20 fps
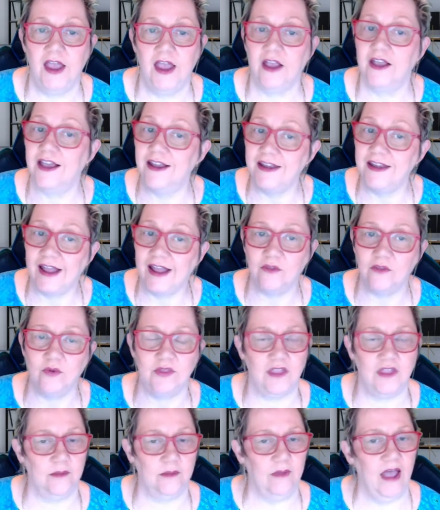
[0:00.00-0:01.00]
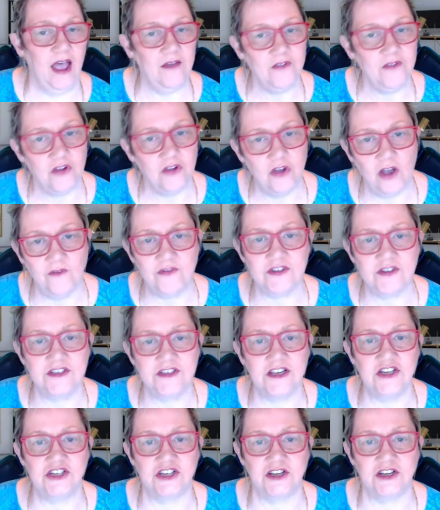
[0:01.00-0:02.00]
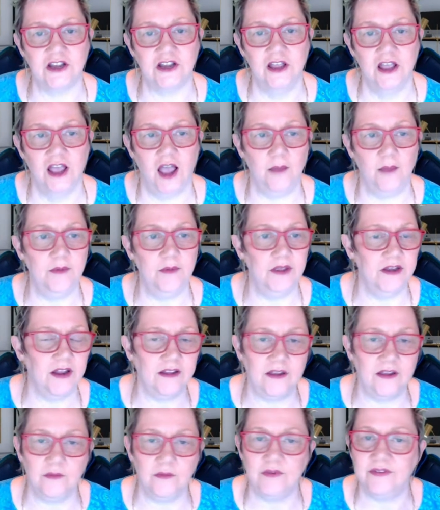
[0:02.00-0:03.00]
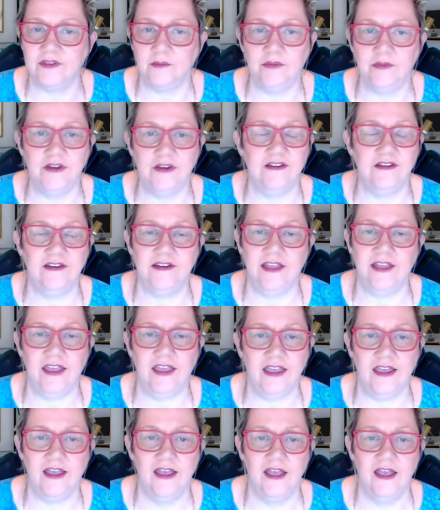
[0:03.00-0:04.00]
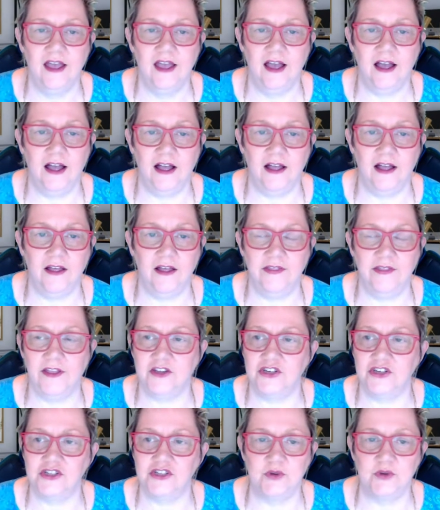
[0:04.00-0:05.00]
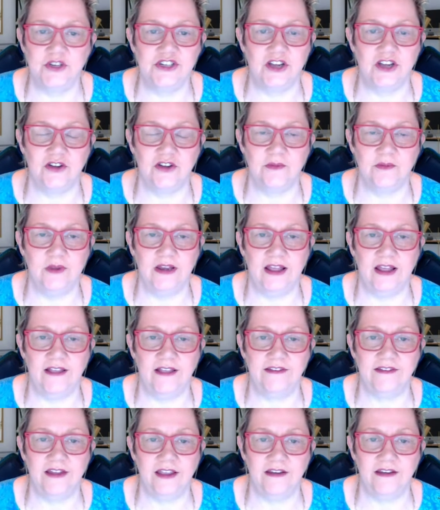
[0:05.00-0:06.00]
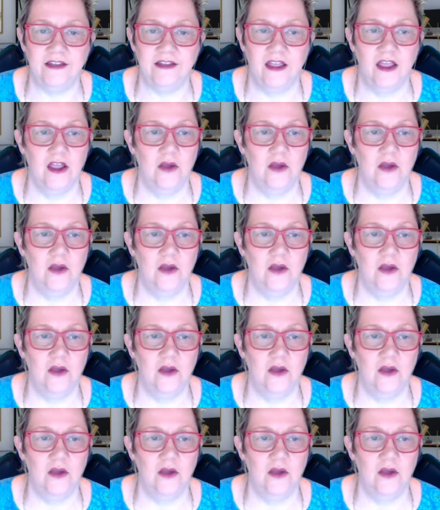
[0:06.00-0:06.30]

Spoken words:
Connect with them, have a conversation. I'm connecting with somebody today that just reached out to me last night.